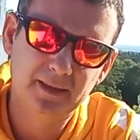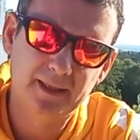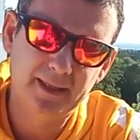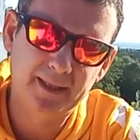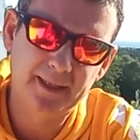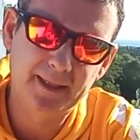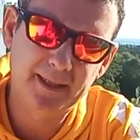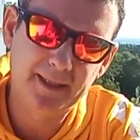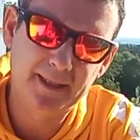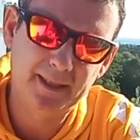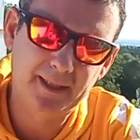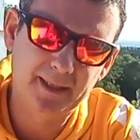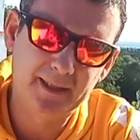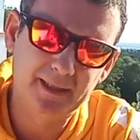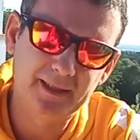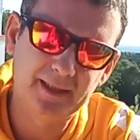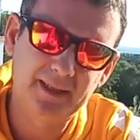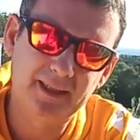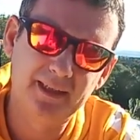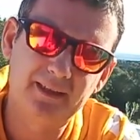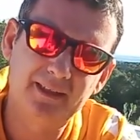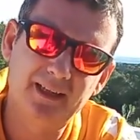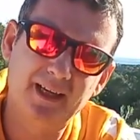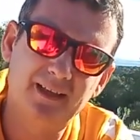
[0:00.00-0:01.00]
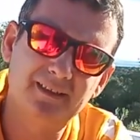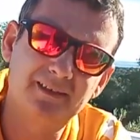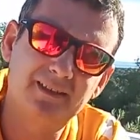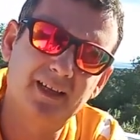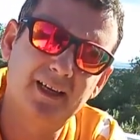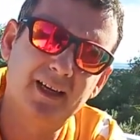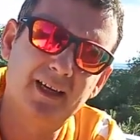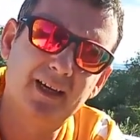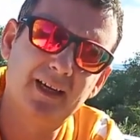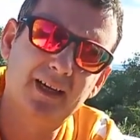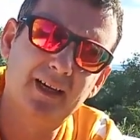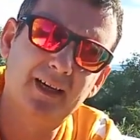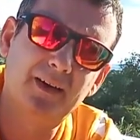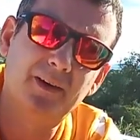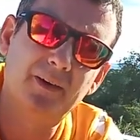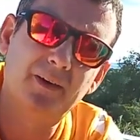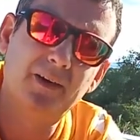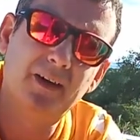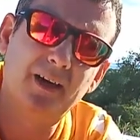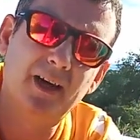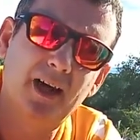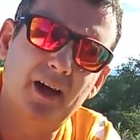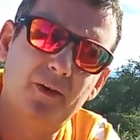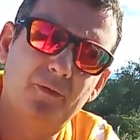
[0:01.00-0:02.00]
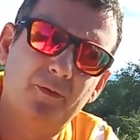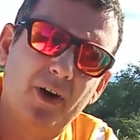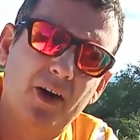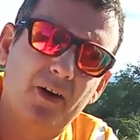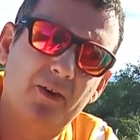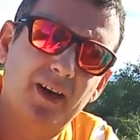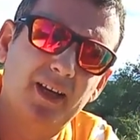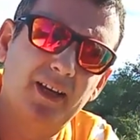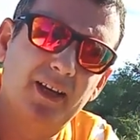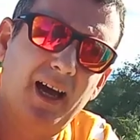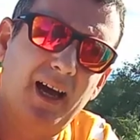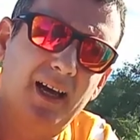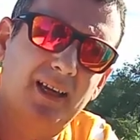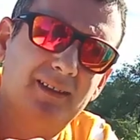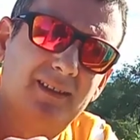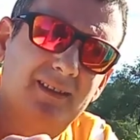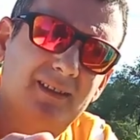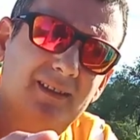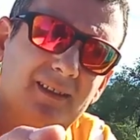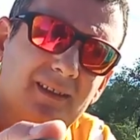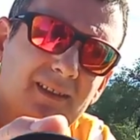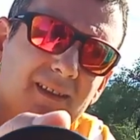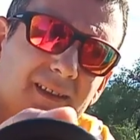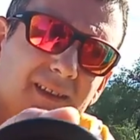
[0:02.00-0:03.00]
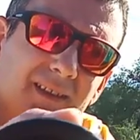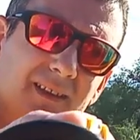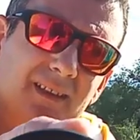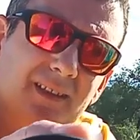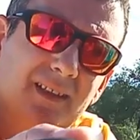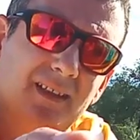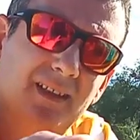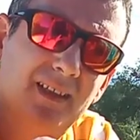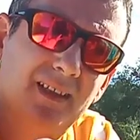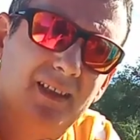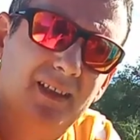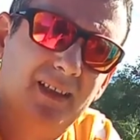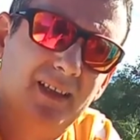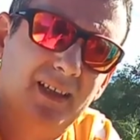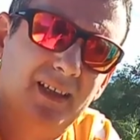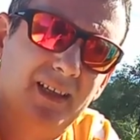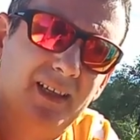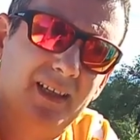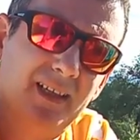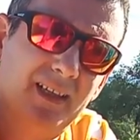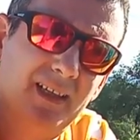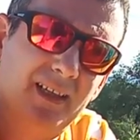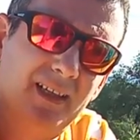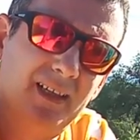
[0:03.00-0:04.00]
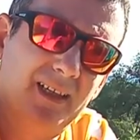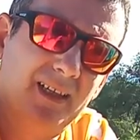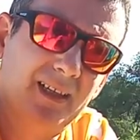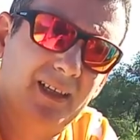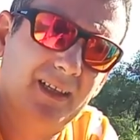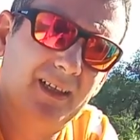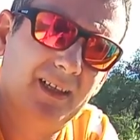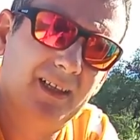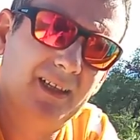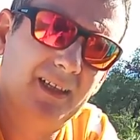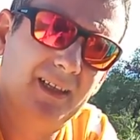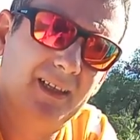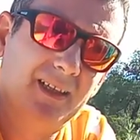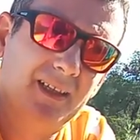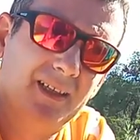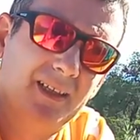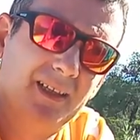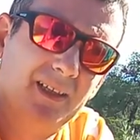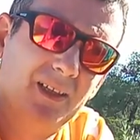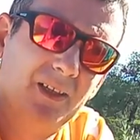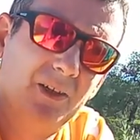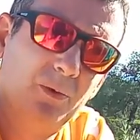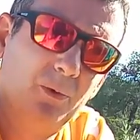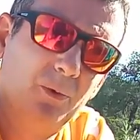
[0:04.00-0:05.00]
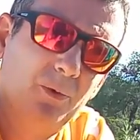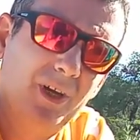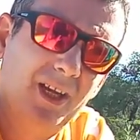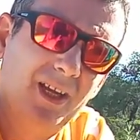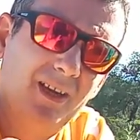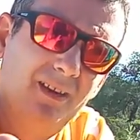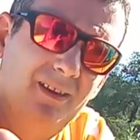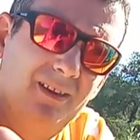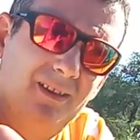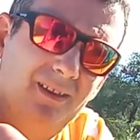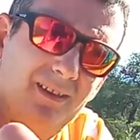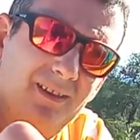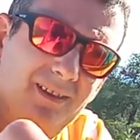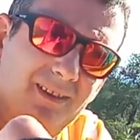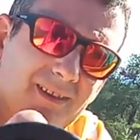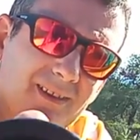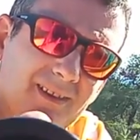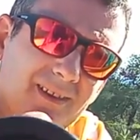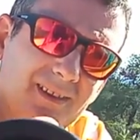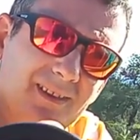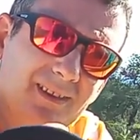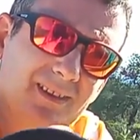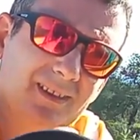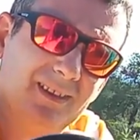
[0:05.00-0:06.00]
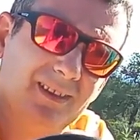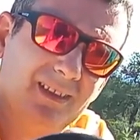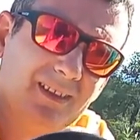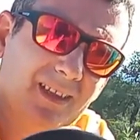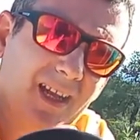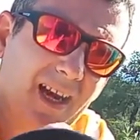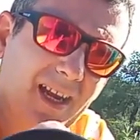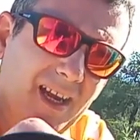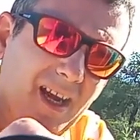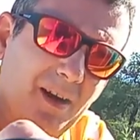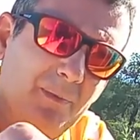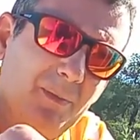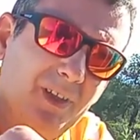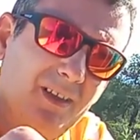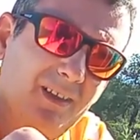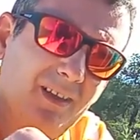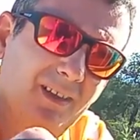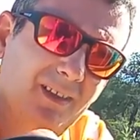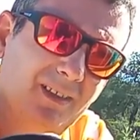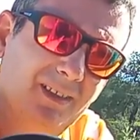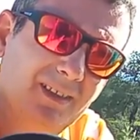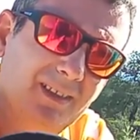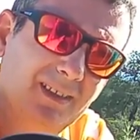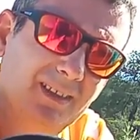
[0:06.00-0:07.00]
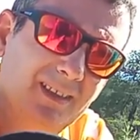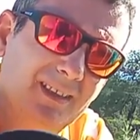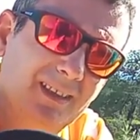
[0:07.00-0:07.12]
Uh, it has a, a very nice uh, width, diameter,